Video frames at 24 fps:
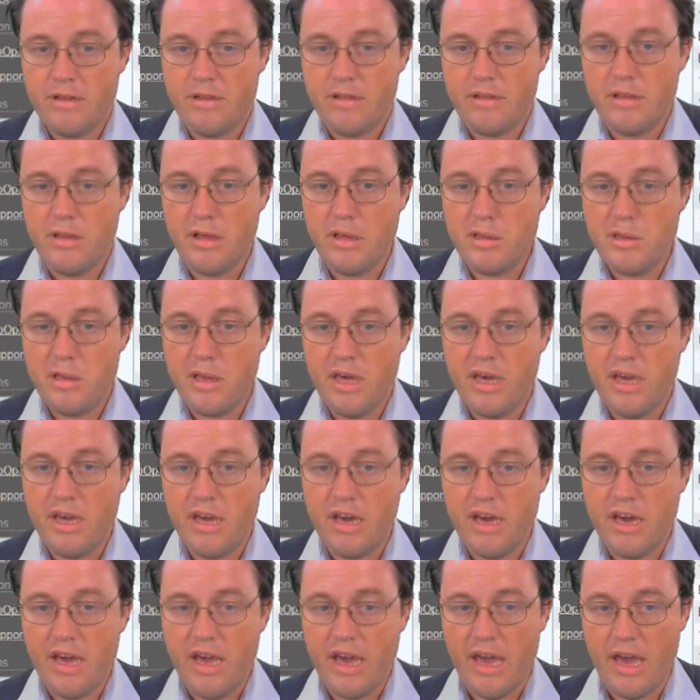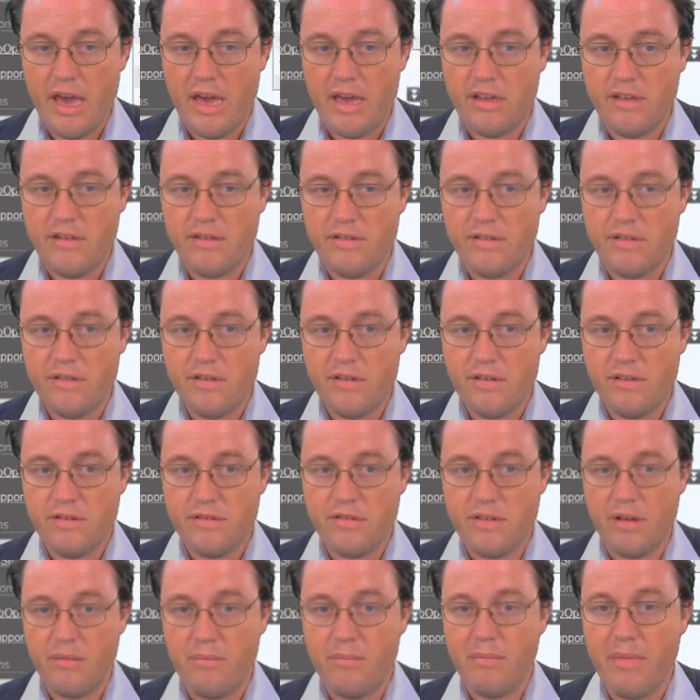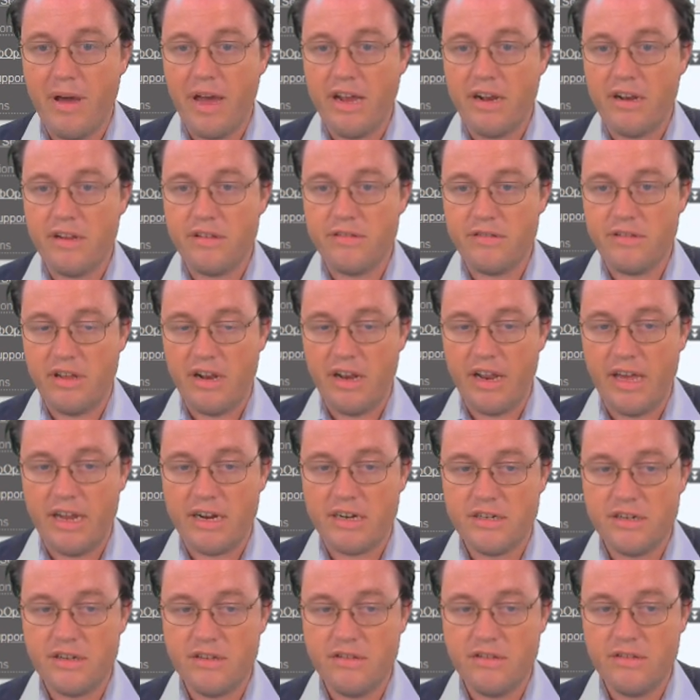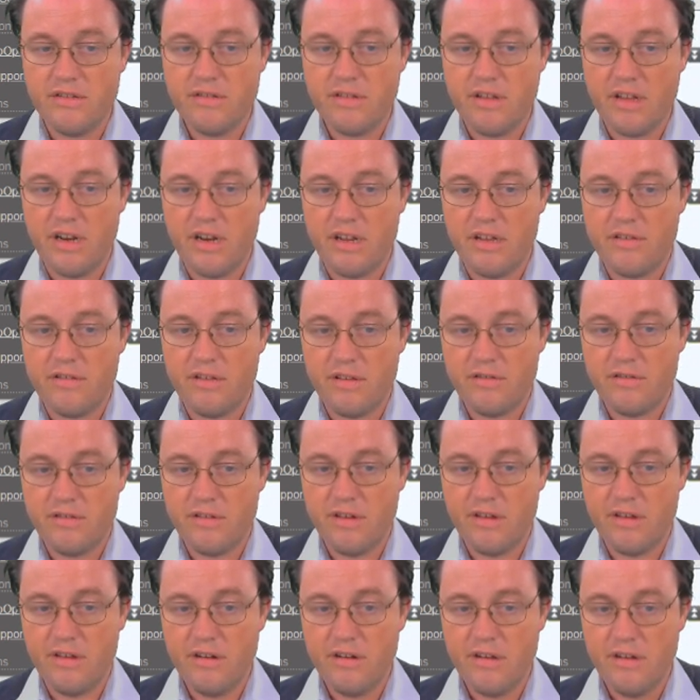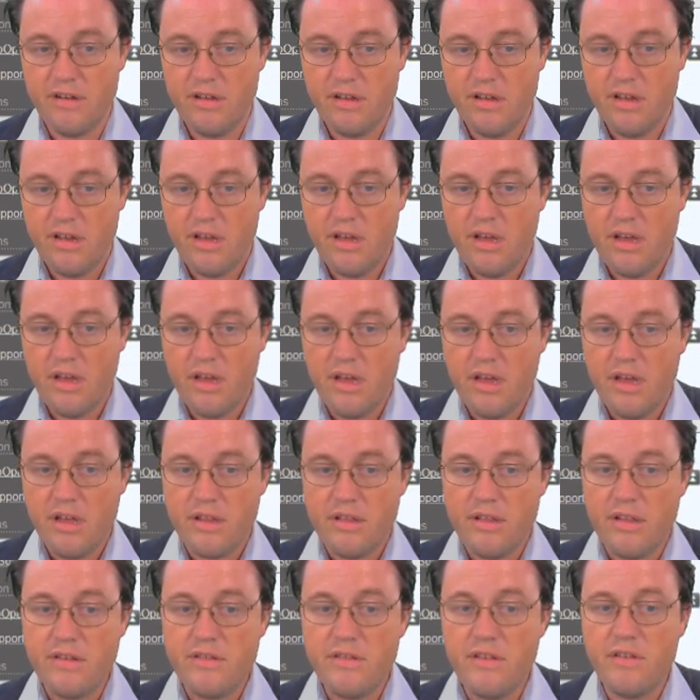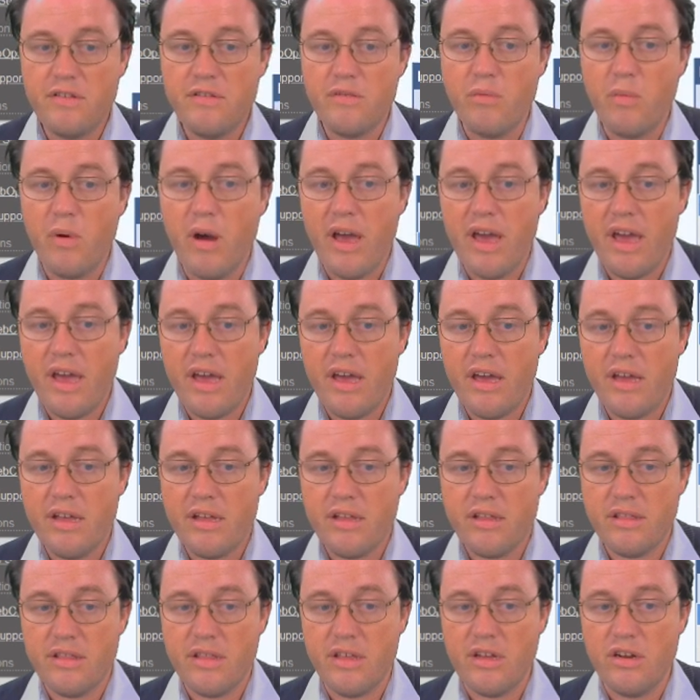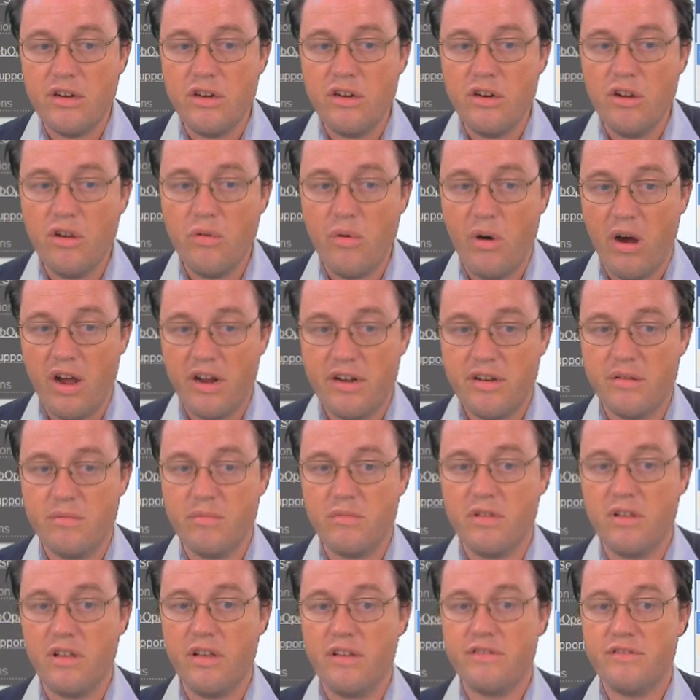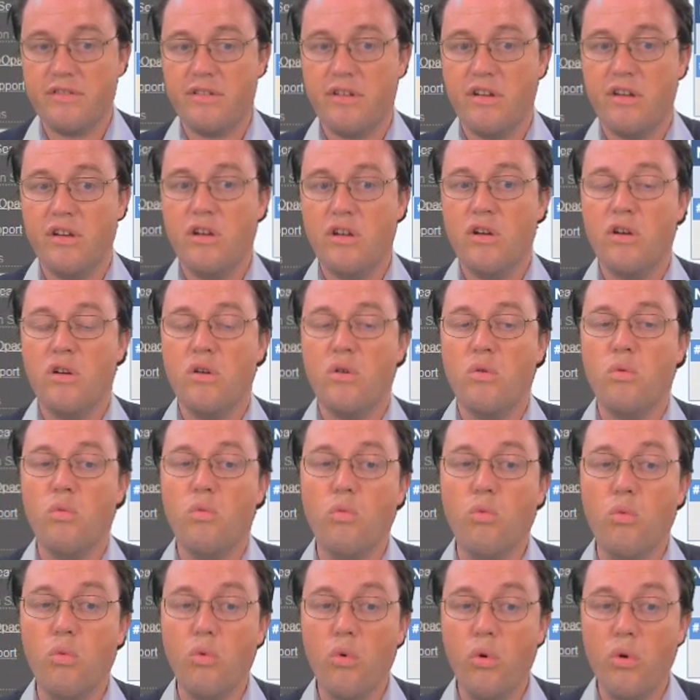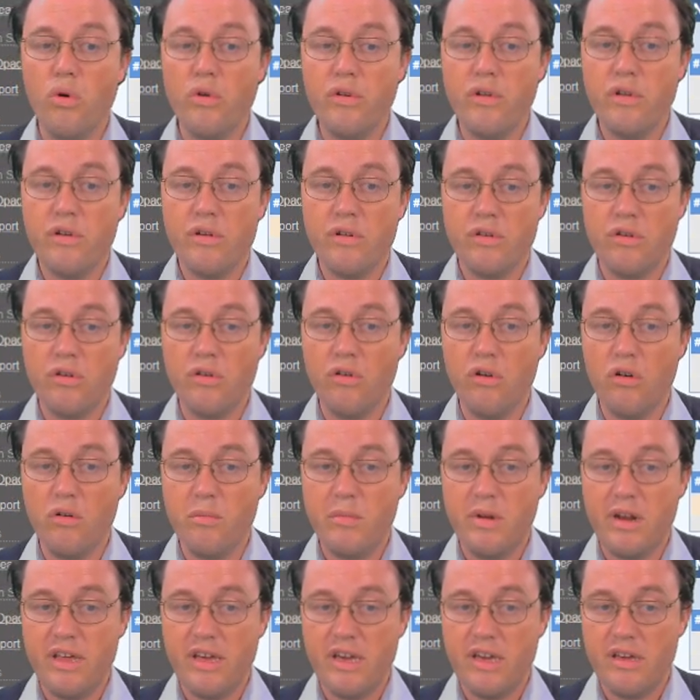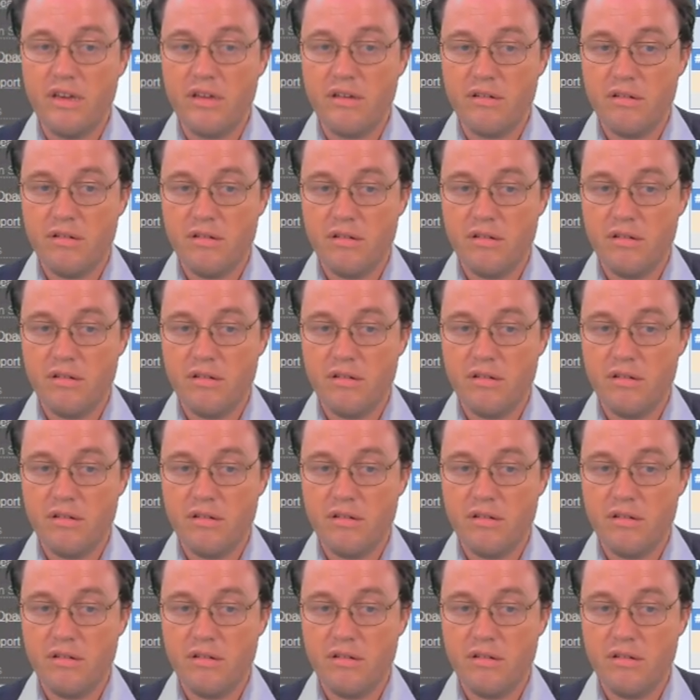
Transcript: This here has some mailer selections that existed. This is where the new items list would normally